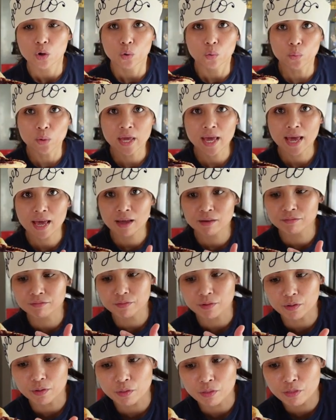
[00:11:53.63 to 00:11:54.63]
We have
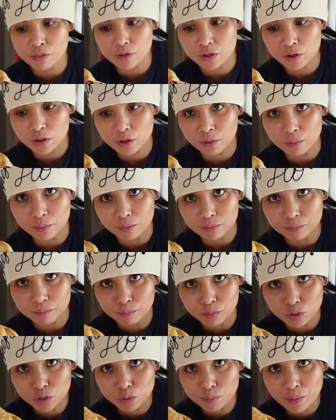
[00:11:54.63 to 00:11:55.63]
the
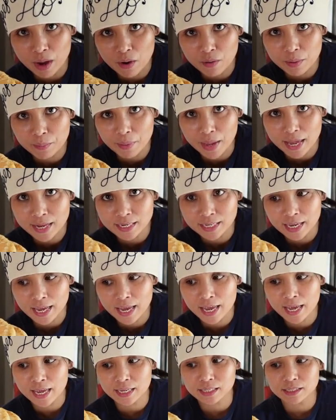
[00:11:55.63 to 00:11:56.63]
blueberry
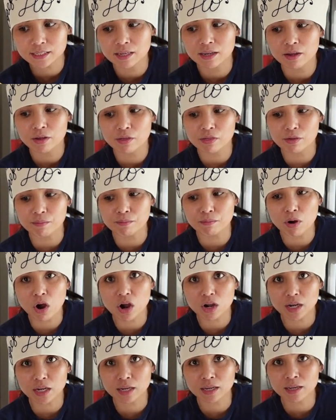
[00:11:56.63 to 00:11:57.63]
pancakes, the
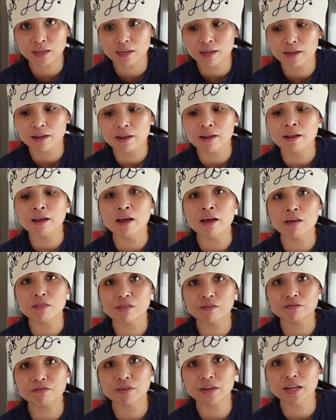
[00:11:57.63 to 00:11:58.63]
mocha, and
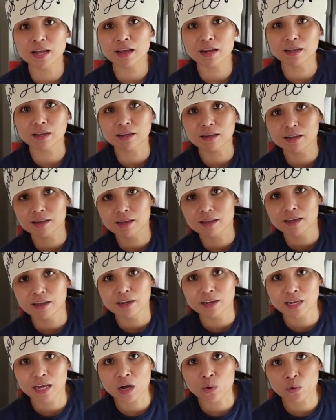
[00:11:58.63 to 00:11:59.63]
the vanilla.
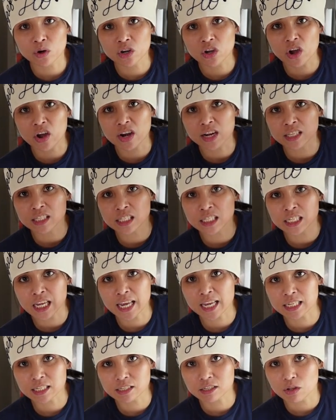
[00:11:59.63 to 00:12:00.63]
Now we're gonna
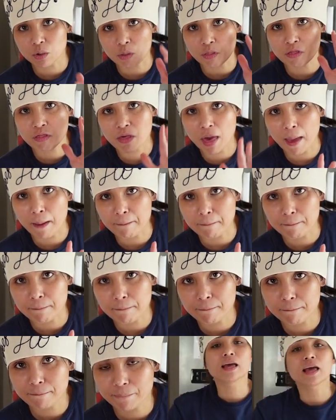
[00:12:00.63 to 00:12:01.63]
taste them.
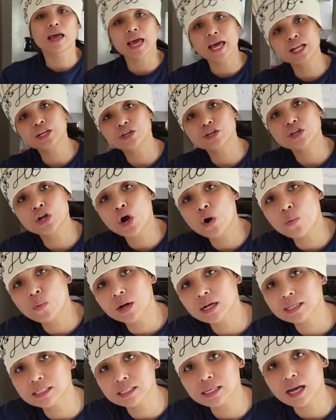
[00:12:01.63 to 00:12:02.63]
And you know
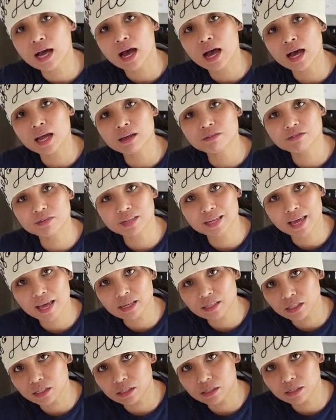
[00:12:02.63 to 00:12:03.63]
what? I have a
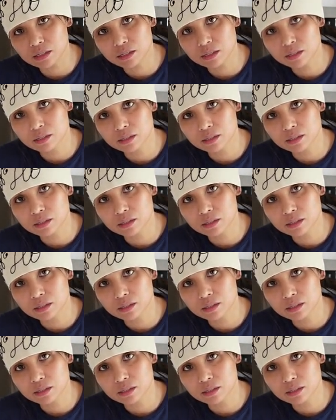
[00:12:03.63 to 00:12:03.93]
guest.